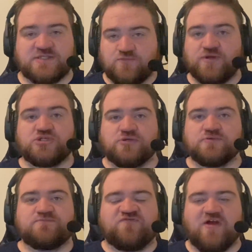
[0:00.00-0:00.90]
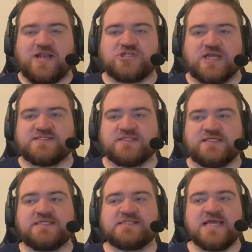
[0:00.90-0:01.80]
the original franchise at
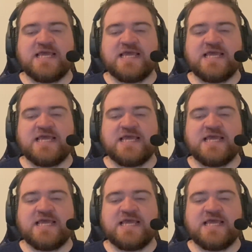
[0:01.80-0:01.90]
least,